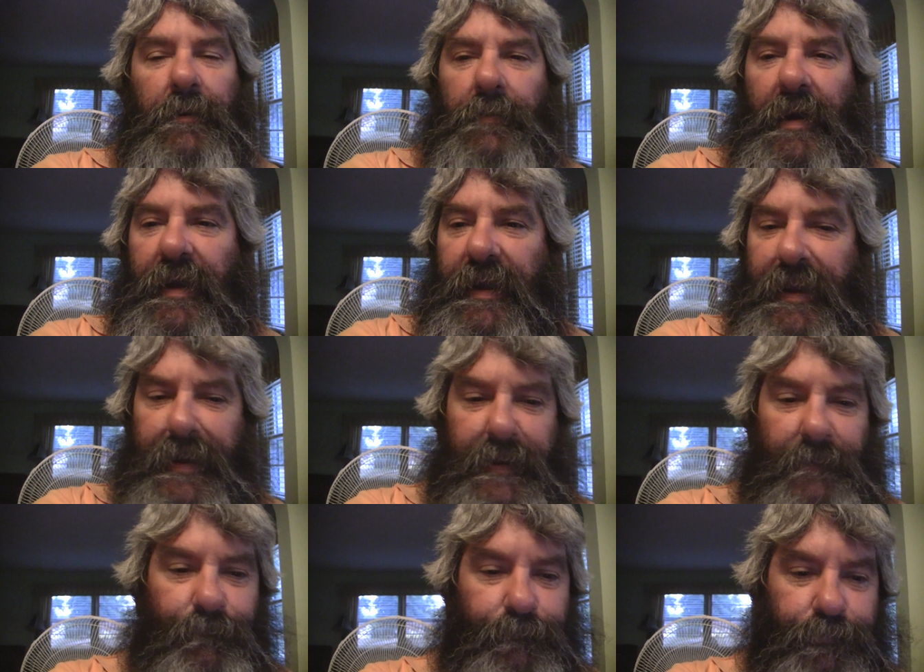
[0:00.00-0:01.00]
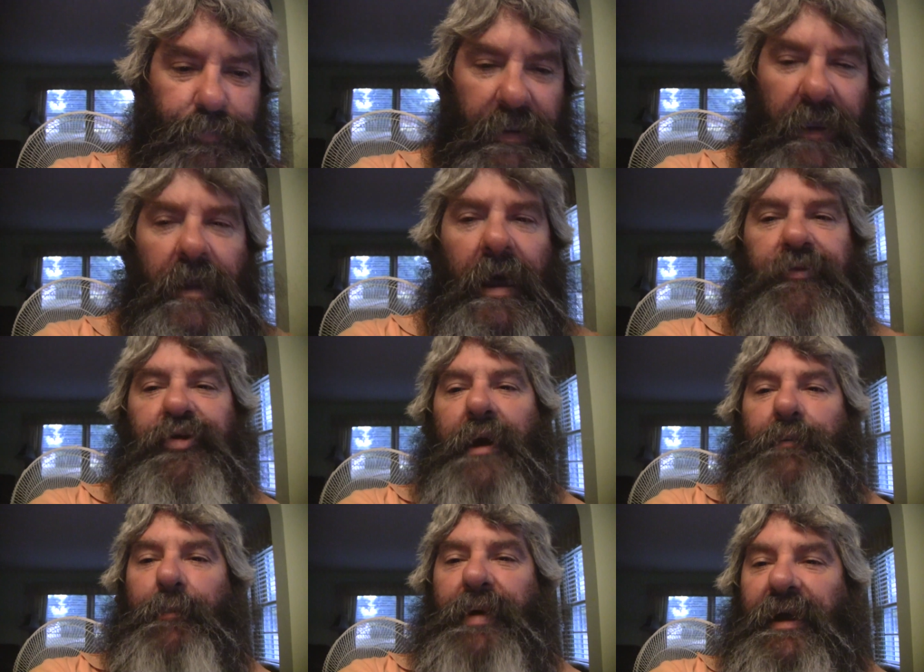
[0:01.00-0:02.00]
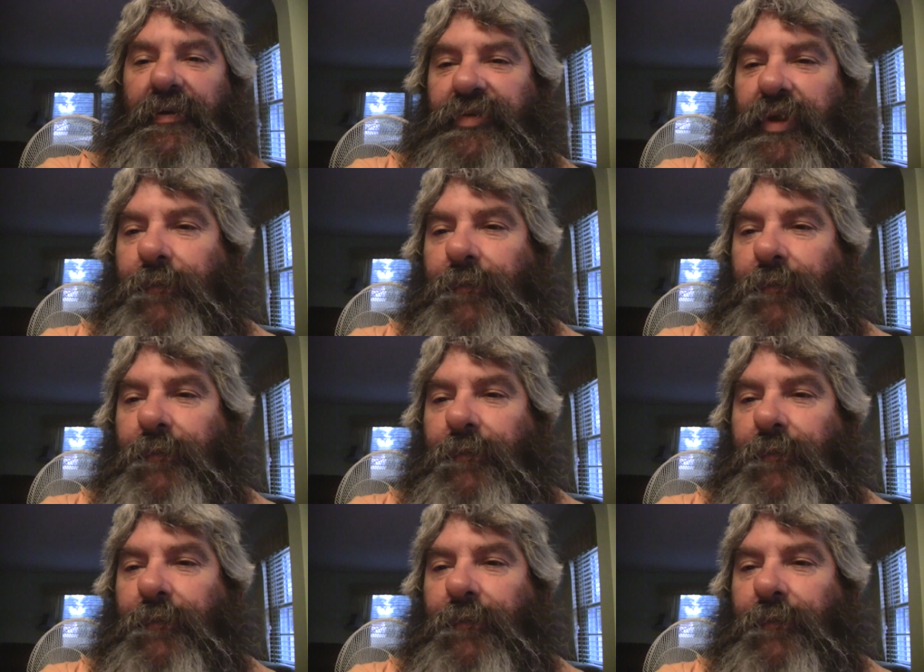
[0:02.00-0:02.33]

But hey, I try my best.